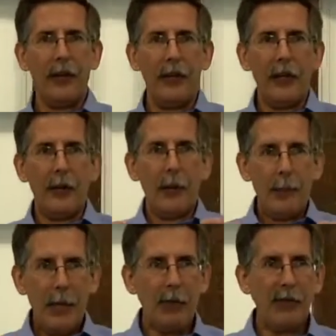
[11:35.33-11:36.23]
the, the
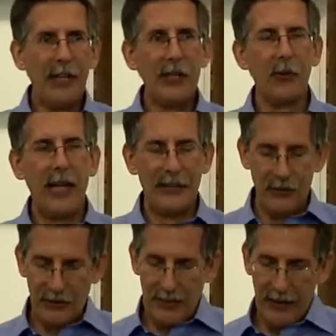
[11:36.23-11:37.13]
people of Israel as
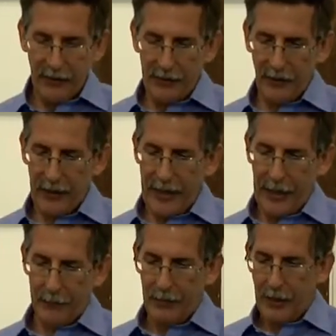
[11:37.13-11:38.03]
they're settling the
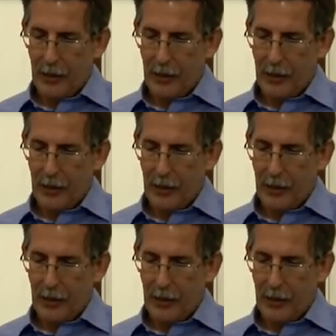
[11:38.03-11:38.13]
land,